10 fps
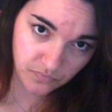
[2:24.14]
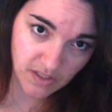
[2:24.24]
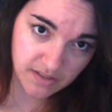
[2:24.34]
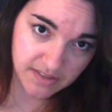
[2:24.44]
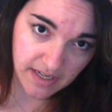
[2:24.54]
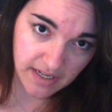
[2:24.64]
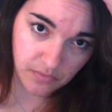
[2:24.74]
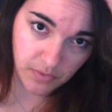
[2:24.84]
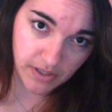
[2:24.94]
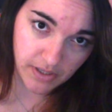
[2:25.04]
So I get
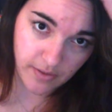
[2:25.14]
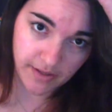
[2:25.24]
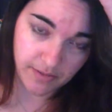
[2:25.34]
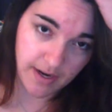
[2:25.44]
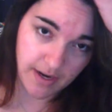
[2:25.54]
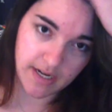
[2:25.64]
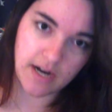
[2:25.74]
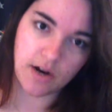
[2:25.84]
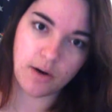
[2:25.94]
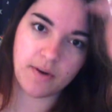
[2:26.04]
really oily right in
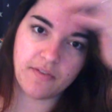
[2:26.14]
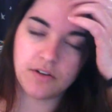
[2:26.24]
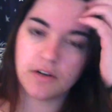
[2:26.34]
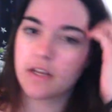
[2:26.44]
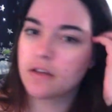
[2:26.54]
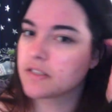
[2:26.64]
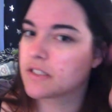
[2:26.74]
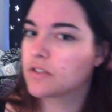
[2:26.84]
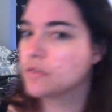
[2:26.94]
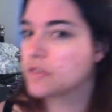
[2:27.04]
here, but if I try to use it
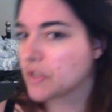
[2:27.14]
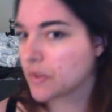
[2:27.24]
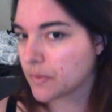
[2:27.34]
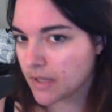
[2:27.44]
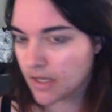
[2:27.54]
too soon,